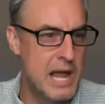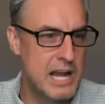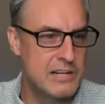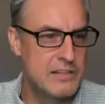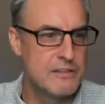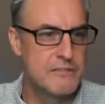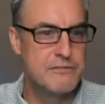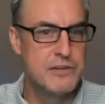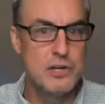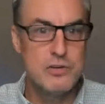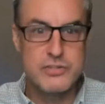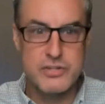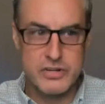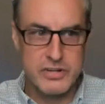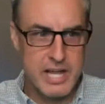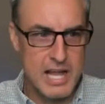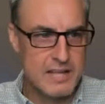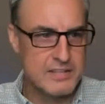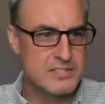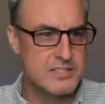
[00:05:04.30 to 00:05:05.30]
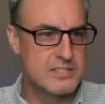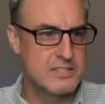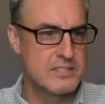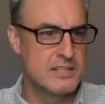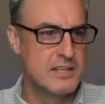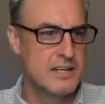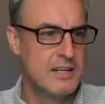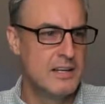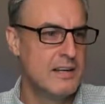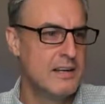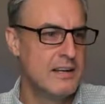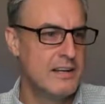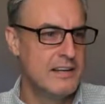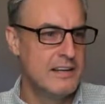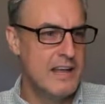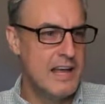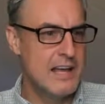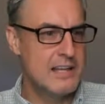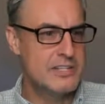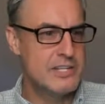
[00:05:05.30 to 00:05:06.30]
Back to the Future. Yes,
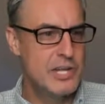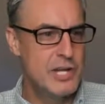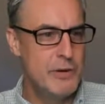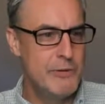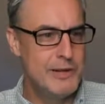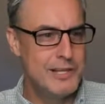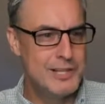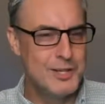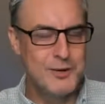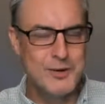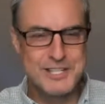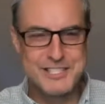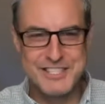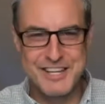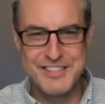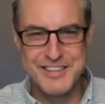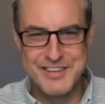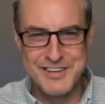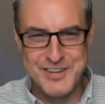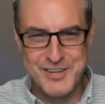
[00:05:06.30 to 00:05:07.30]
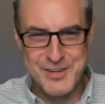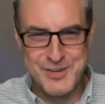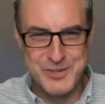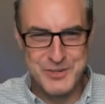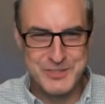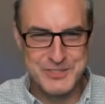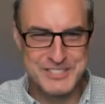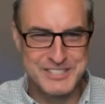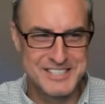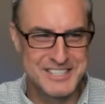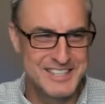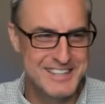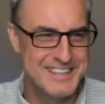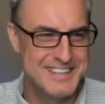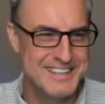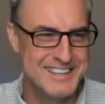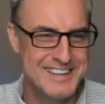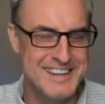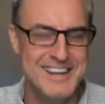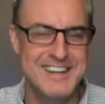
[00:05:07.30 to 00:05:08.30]
yes, Huey Lewis and the News.
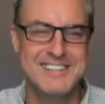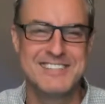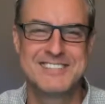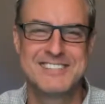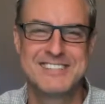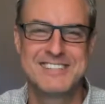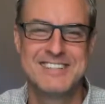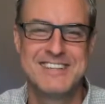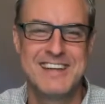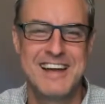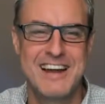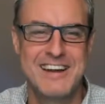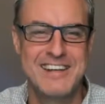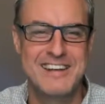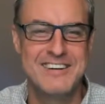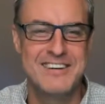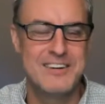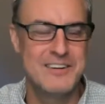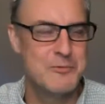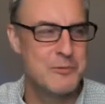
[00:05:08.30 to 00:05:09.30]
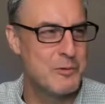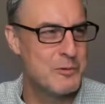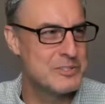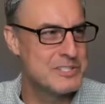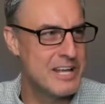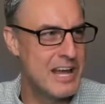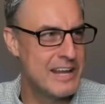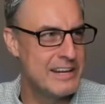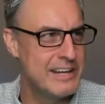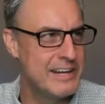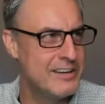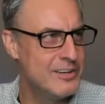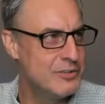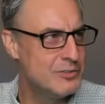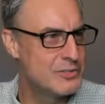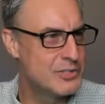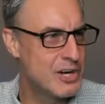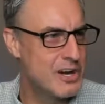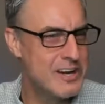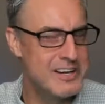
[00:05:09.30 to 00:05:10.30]
Yes, I need was it I need a
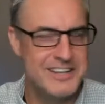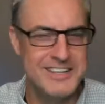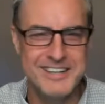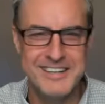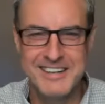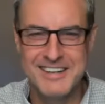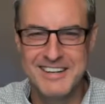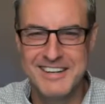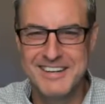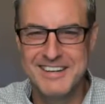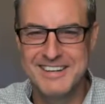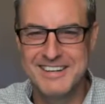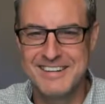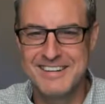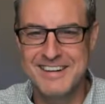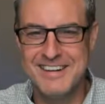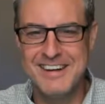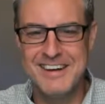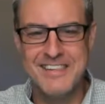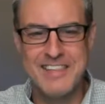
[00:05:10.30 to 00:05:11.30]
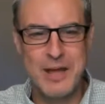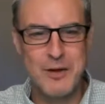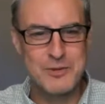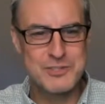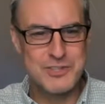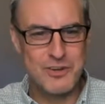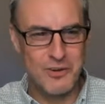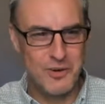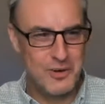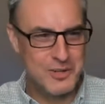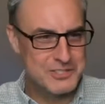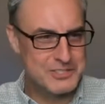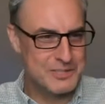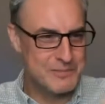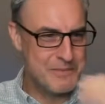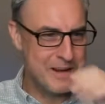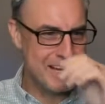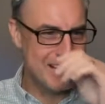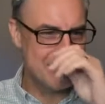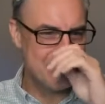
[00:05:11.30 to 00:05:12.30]
new drug. Yeah, that was
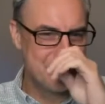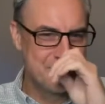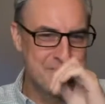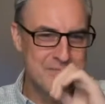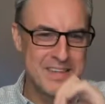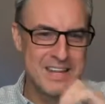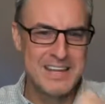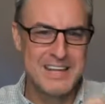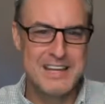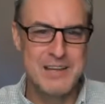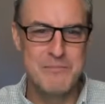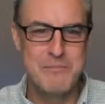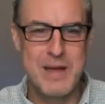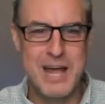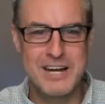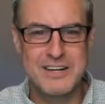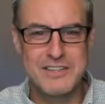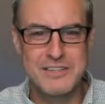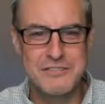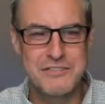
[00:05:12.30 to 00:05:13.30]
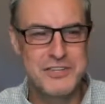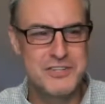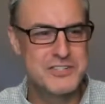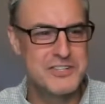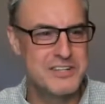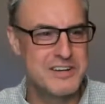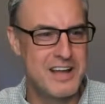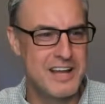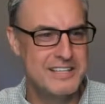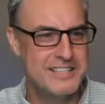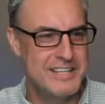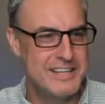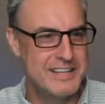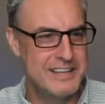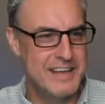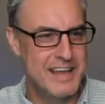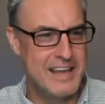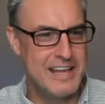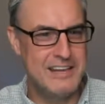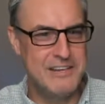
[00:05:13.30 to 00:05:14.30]
awesome, man. Back to the Future,
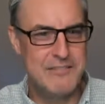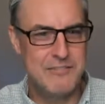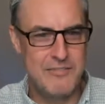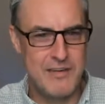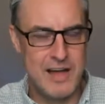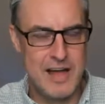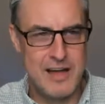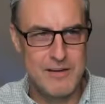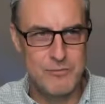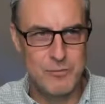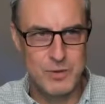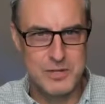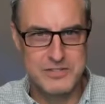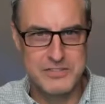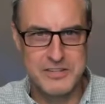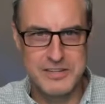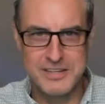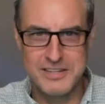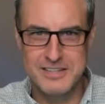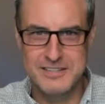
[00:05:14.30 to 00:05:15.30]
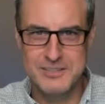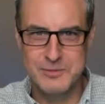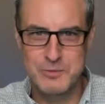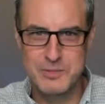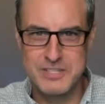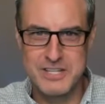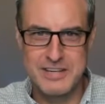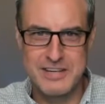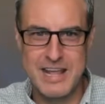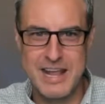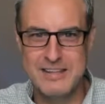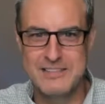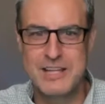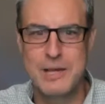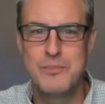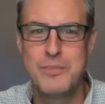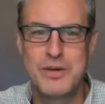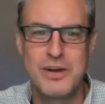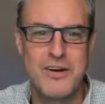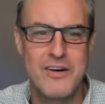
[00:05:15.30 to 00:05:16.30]
1985 was the was the date
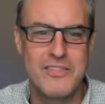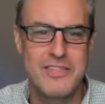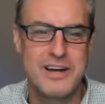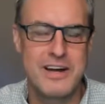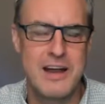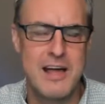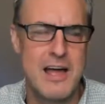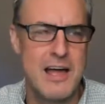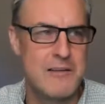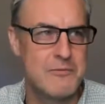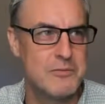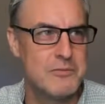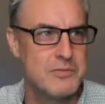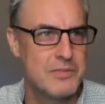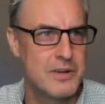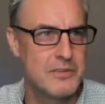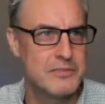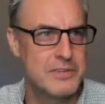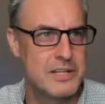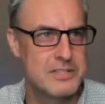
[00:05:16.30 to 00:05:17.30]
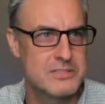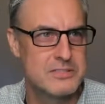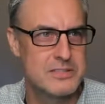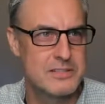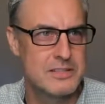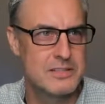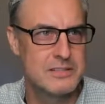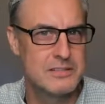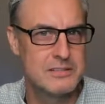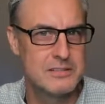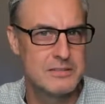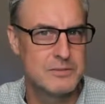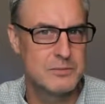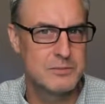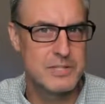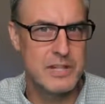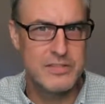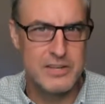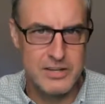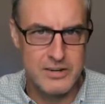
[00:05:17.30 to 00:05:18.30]
they put on there. I don't know if that's the
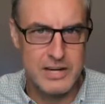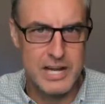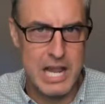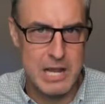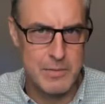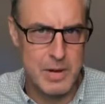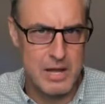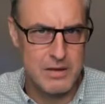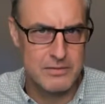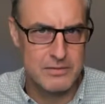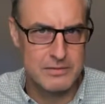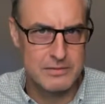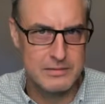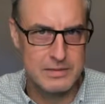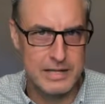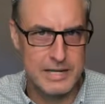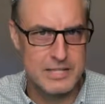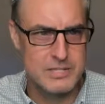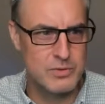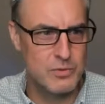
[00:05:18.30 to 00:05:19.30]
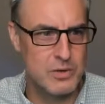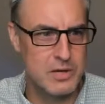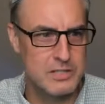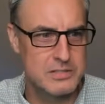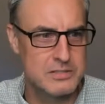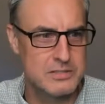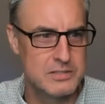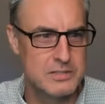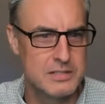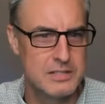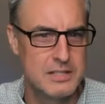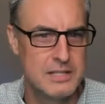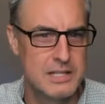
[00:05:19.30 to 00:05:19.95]
is that the year it came out. I guess it was.